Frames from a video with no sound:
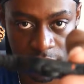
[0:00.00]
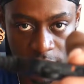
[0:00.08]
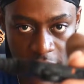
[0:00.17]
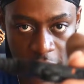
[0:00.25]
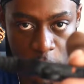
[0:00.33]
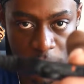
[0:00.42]

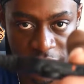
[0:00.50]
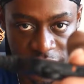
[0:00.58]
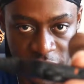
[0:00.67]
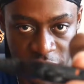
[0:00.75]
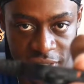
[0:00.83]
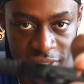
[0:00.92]
I hope it
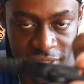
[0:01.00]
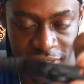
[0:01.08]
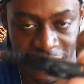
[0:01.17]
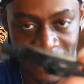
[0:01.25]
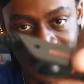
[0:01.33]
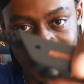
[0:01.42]
focus.
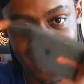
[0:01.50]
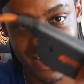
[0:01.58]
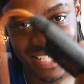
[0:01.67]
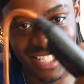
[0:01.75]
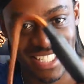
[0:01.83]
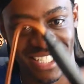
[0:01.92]

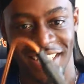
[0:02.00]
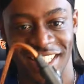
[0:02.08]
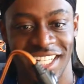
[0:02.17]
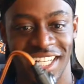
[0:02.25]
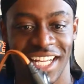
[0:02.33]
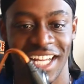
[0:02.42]

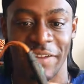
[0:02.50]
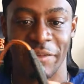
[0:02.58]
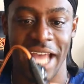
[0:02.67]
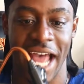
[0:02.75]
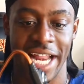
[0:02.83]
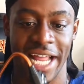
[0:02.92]
We
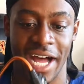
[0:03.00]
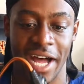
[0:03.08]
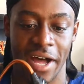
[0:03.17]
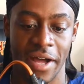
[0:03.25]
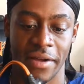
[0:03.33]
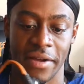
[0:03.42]

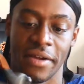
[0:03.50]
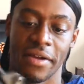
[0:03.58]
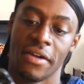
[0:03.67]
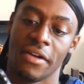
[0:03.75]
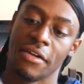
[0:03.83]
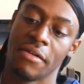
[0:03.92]
got
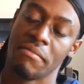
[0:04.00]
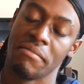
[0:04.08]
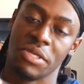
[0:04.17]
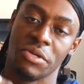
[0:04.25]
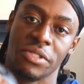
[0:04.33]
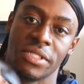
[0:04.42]

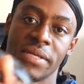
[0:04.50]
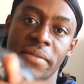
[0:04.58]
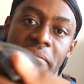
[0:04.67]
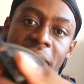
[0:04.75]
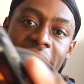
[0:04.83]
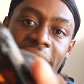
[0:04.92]
mute
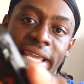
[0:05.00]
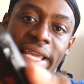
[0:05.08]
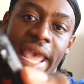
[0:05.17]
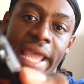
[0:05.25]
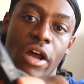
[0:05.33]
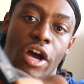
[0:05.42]
mic
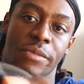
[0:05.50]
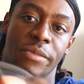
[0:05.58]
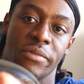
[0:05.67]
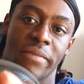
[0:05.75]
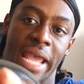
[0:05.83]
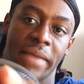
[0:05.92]
and
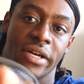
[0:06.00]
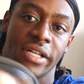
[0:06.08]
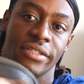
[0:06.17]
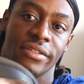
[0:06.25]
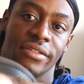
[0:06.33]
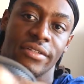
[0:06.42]
unmute mic
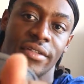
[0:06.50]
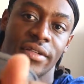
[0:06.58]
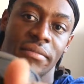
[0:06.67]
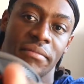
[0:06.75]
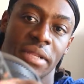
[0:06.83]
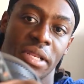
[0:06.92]
button
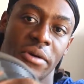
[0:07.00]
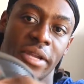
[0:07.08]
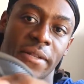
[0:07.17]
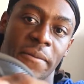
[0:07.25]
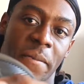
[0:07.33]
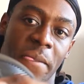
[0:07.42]
below it.
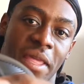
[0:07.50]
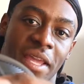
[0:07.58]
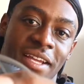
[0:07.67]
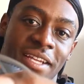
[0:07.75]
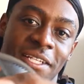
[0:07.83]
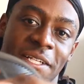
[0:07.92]

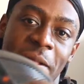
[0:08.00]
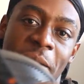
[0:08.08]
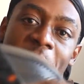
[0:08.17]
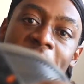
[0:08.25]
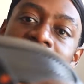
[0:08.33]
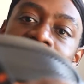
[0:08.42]
I
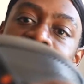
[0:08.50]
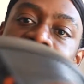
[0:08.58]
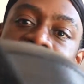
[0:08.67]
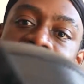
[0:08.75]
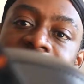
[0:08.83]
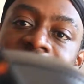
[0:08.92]
don't know if
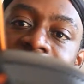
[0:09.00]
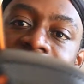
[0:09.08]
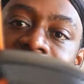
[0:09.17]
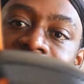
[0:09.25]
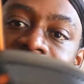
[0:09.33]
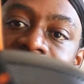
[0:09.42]
you can see it.